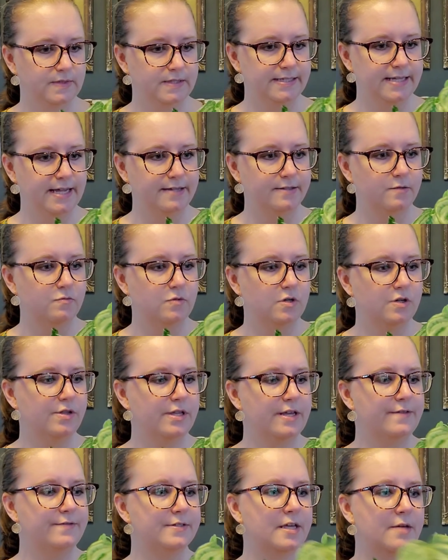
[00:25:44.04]
It's got some new
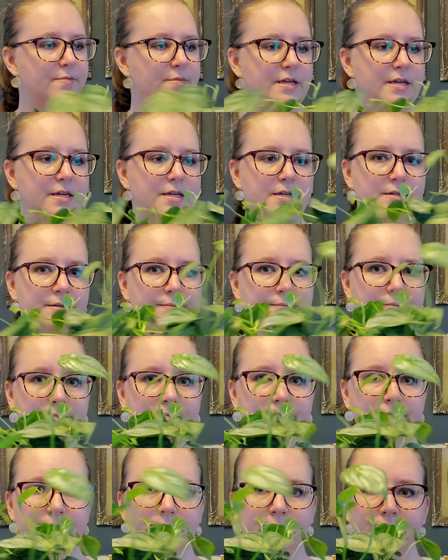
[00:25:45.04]
leaves coming in.
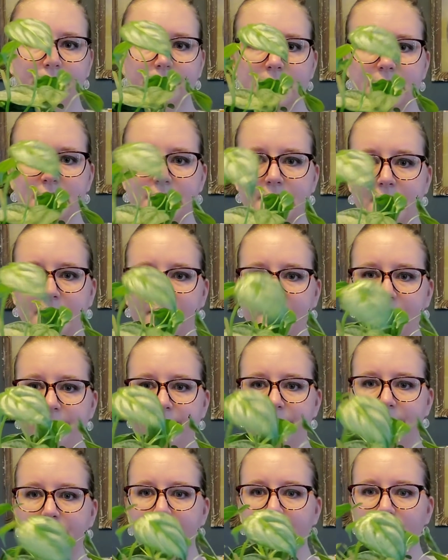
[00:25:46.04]
It's got a
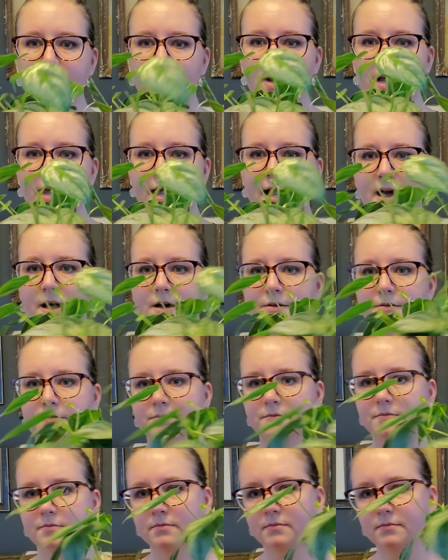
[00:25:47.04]
leaf there on the way out.
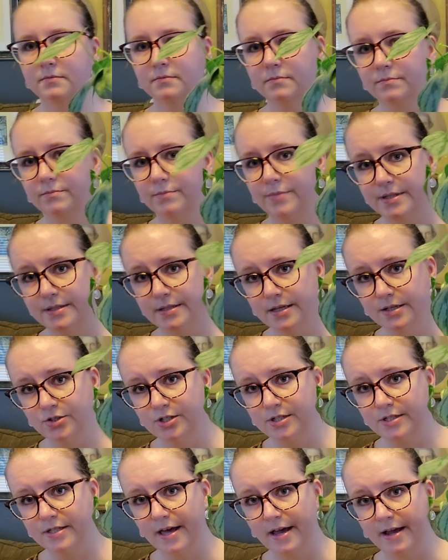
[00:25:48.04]
But such
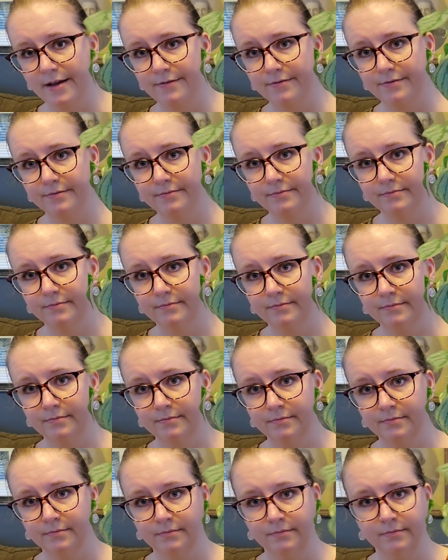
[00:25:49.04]
is life.
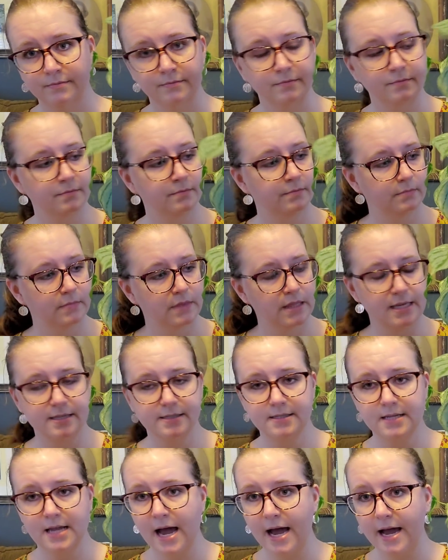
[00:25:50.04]

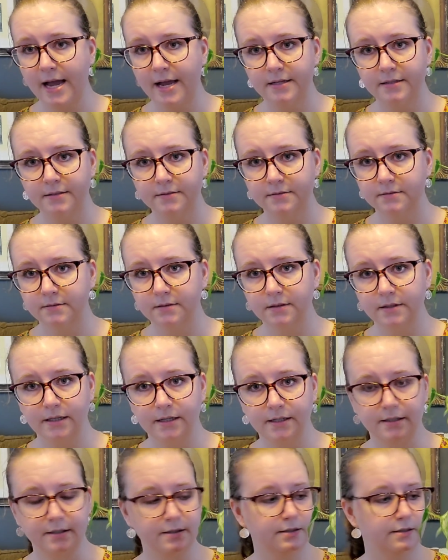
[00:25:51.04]
Things die
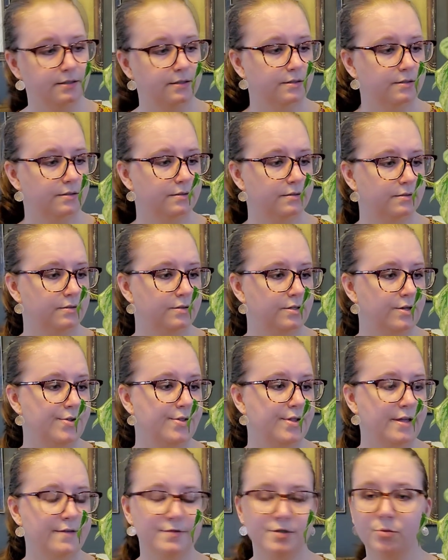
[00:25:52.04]
and new
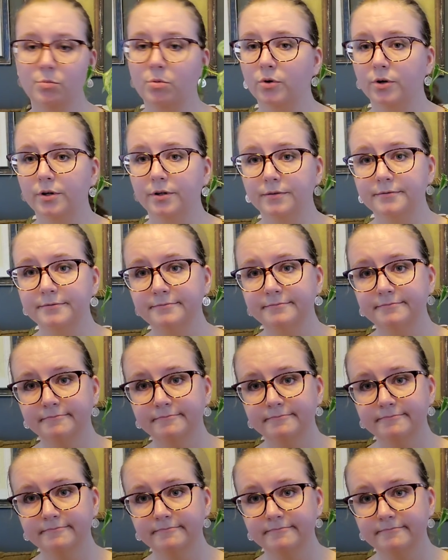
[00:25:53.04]
leaves are born.
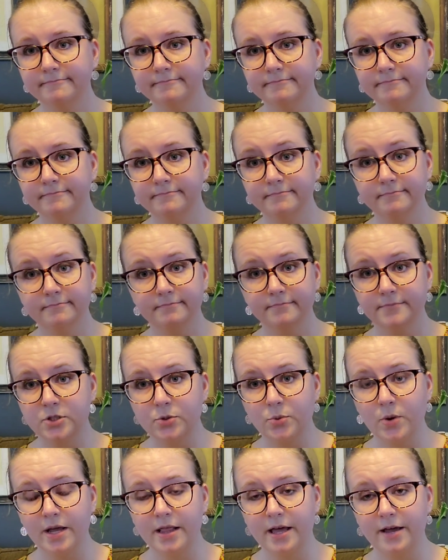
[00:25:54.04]
It's
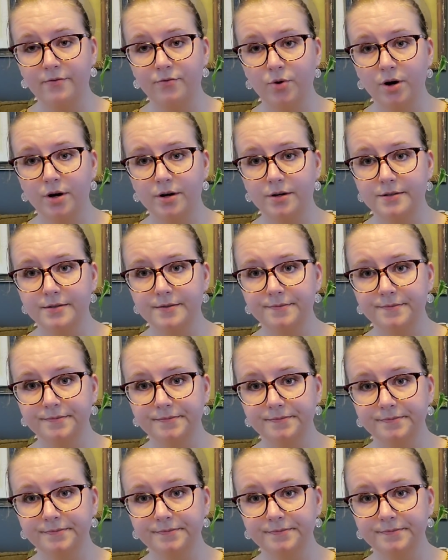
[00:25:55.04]
the way life works.